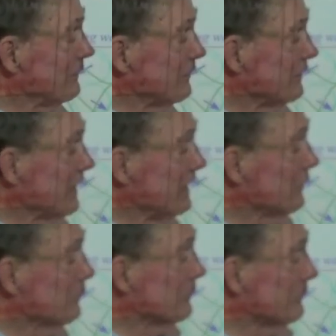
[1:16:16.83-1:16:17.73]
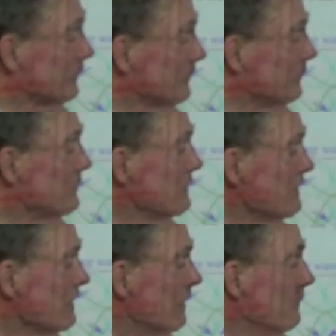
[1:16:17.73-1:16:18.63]
at decay equals zero.
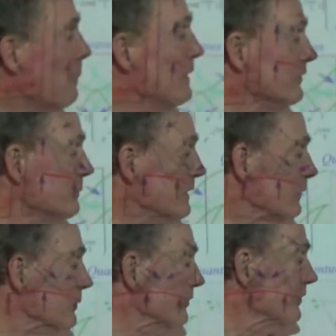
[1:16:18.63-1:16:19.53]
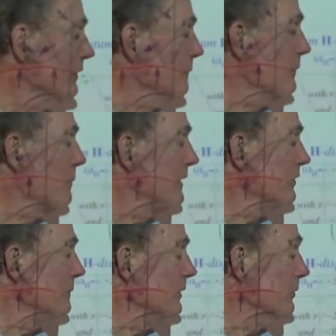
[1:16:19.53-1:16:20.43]
Momentum equals zero.
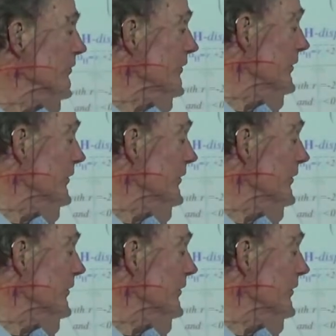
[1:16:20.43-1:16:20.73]
Momentum equals